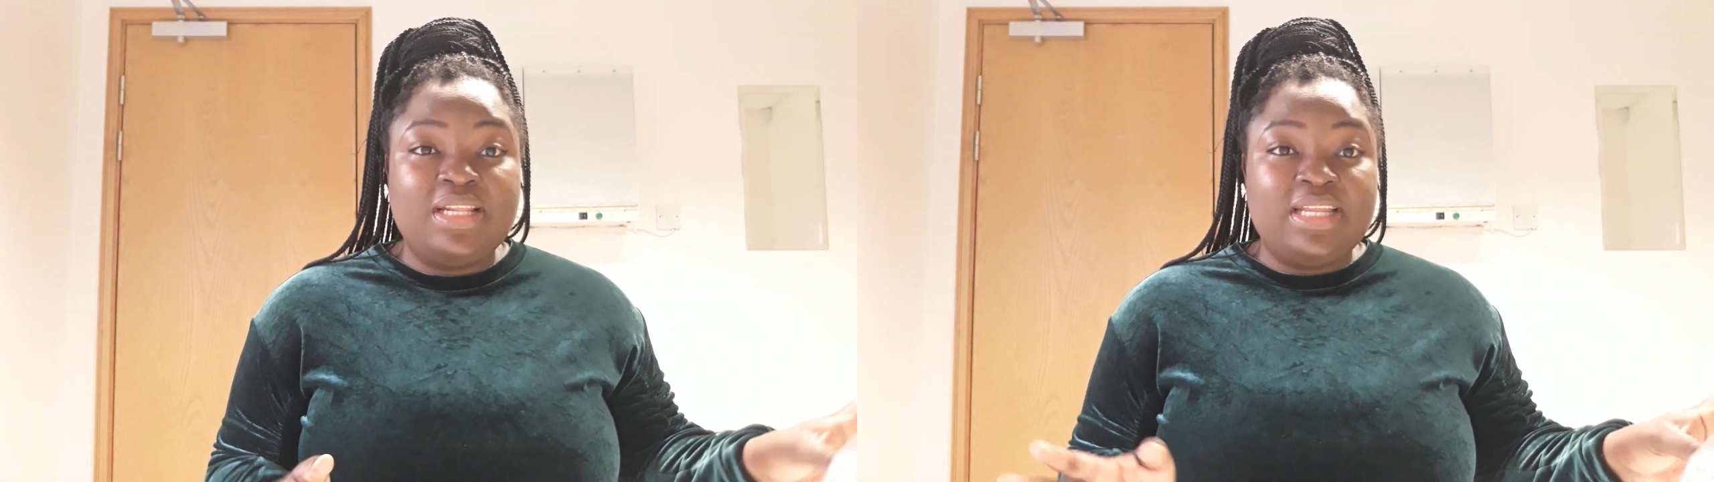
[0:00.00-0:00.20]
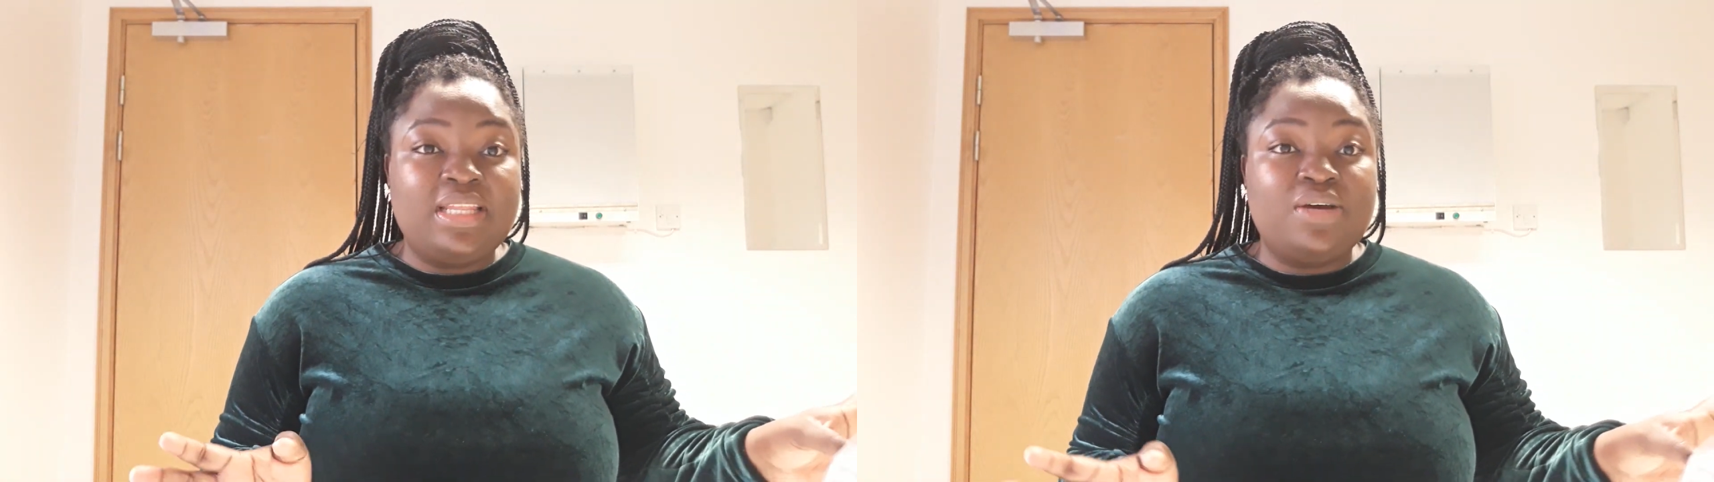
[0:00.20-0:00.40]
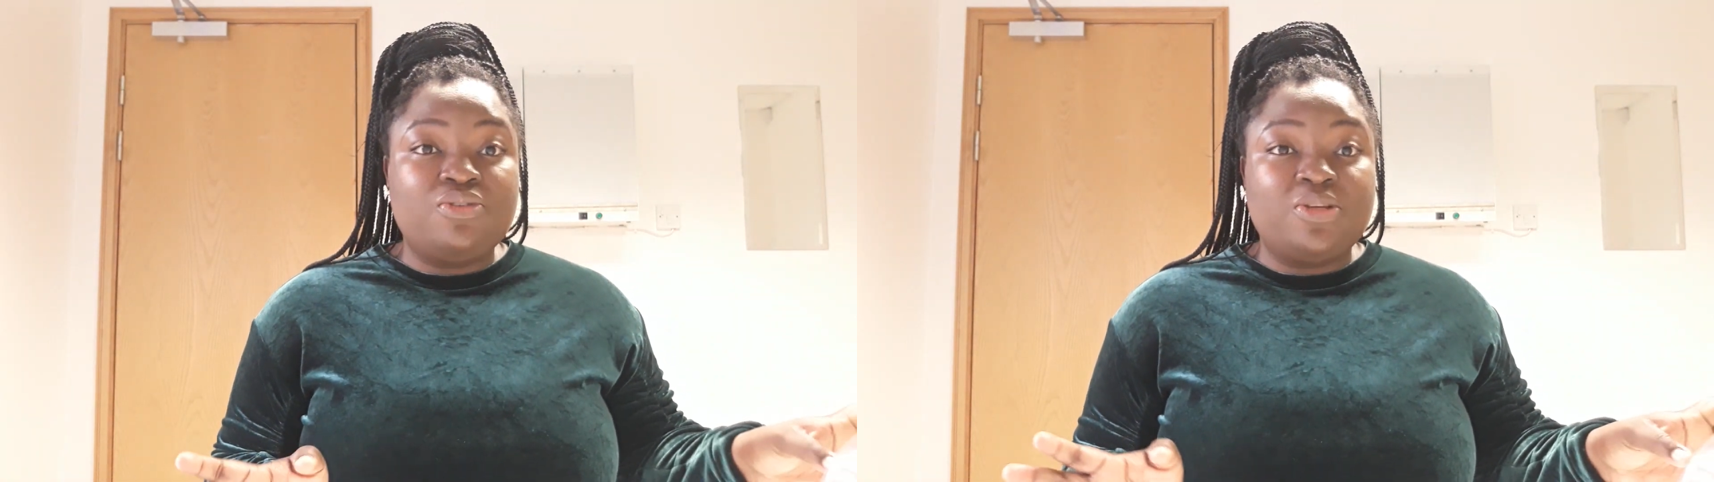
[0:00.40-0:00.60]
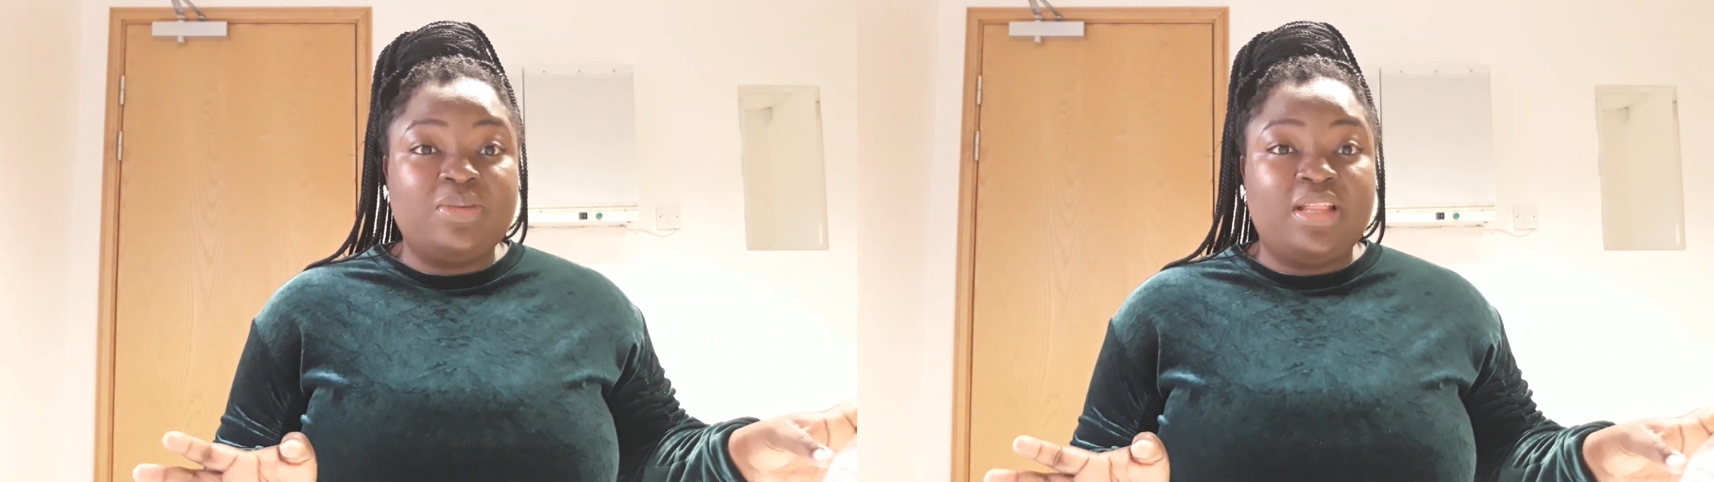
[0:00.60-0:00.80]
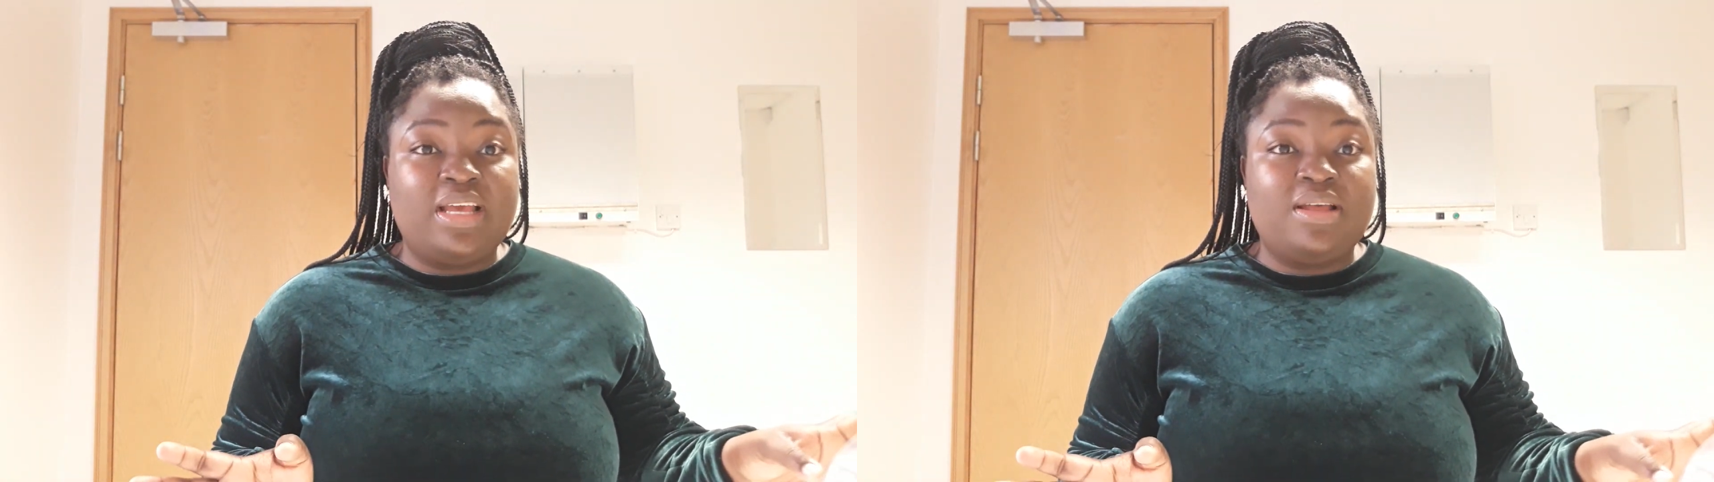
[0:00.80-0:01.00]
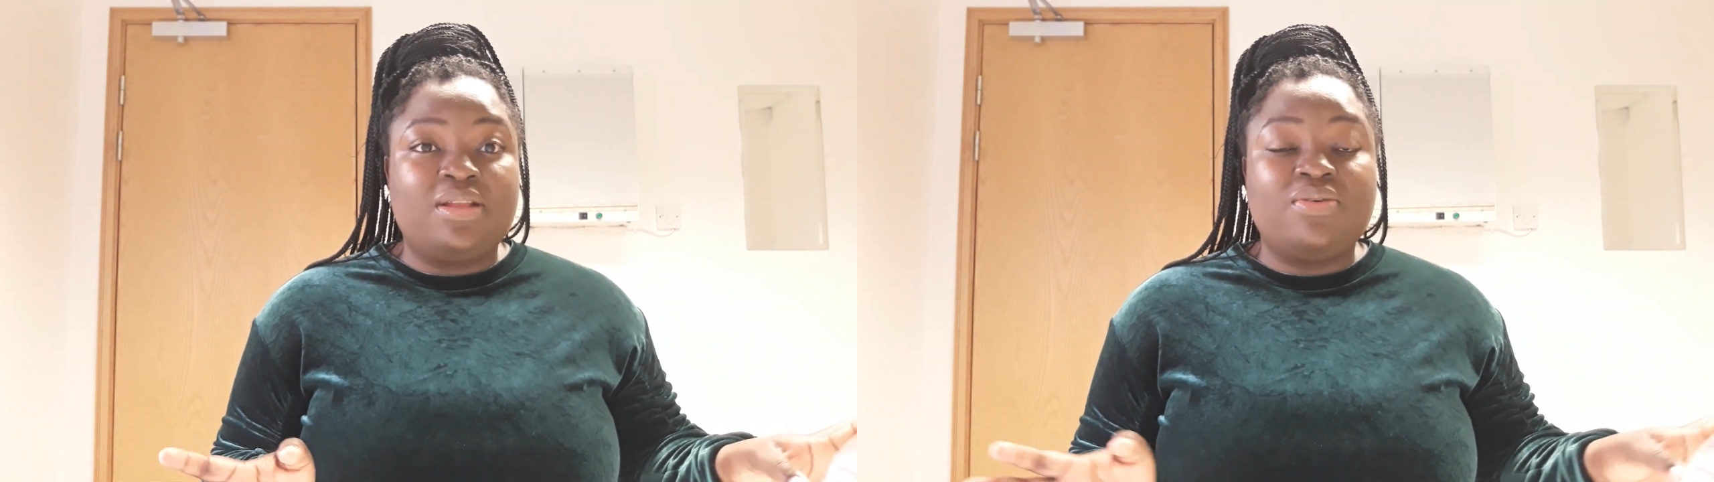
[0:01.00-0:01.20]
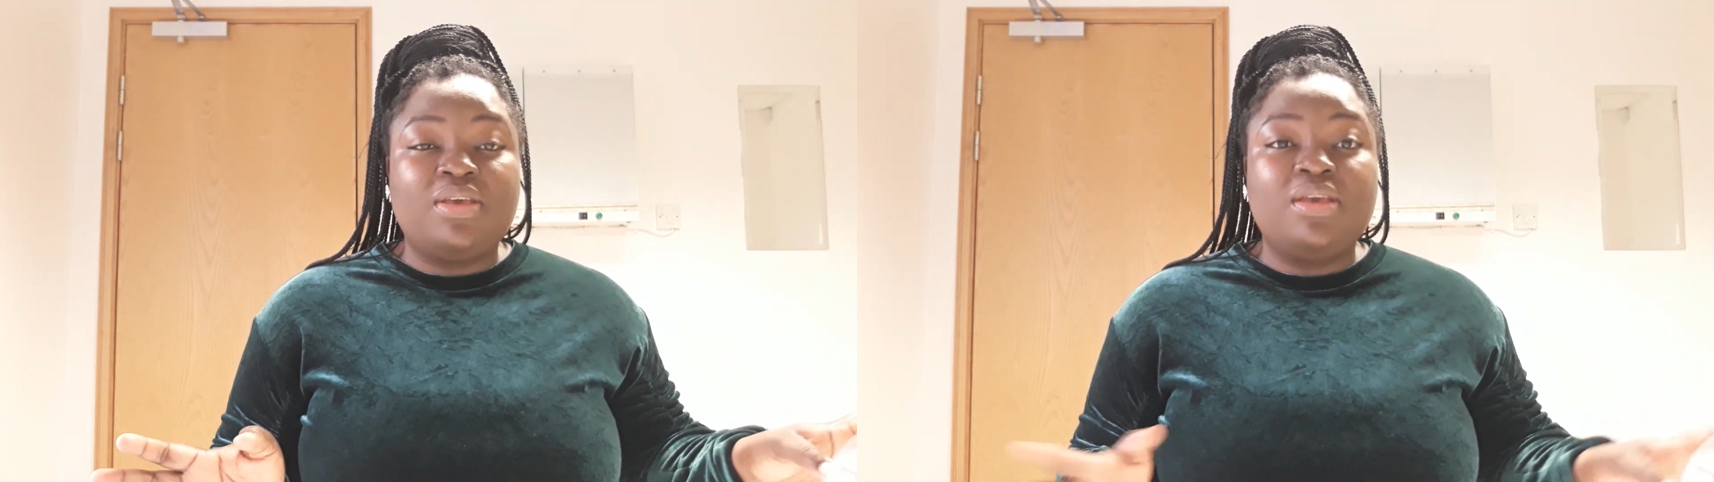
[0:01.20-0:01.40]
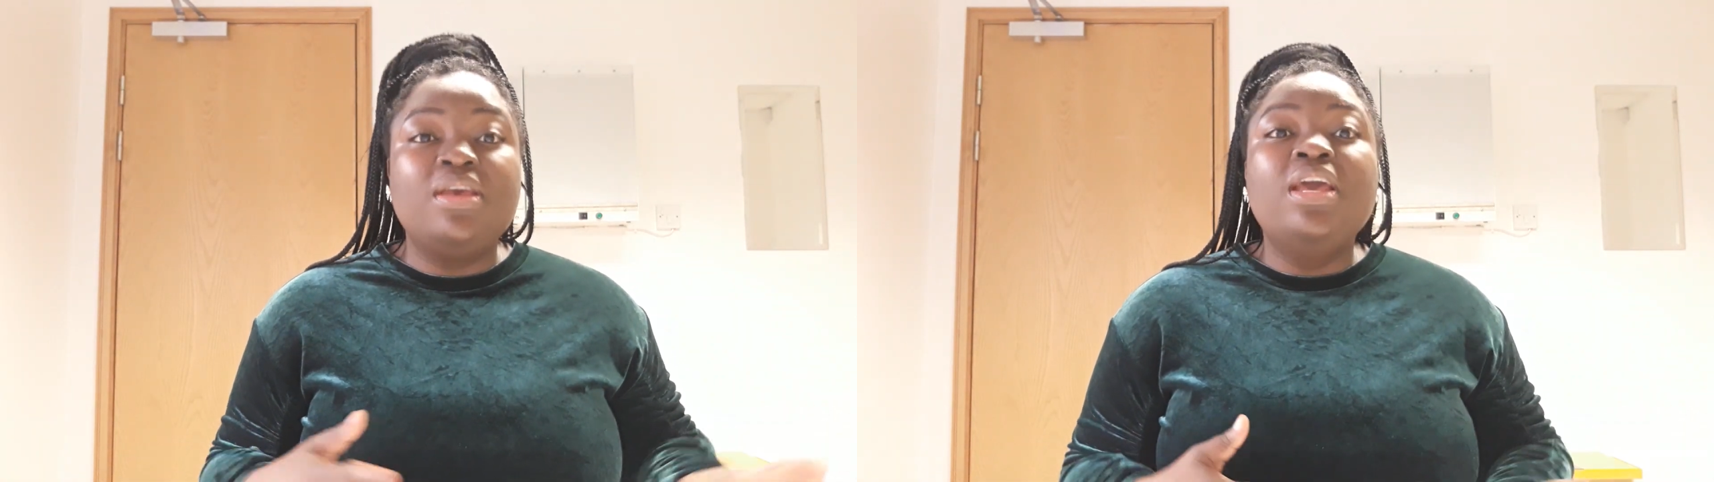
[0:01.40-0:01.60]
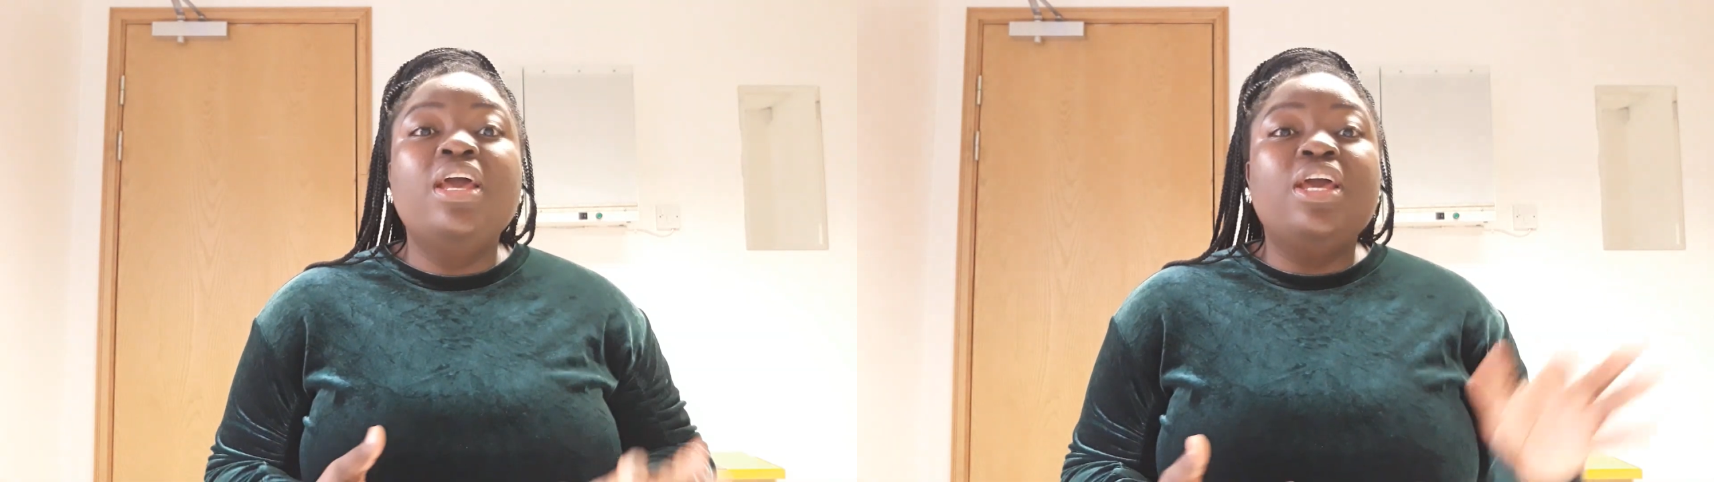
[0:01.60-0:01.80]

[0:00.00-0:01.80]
letter or something like that, okay?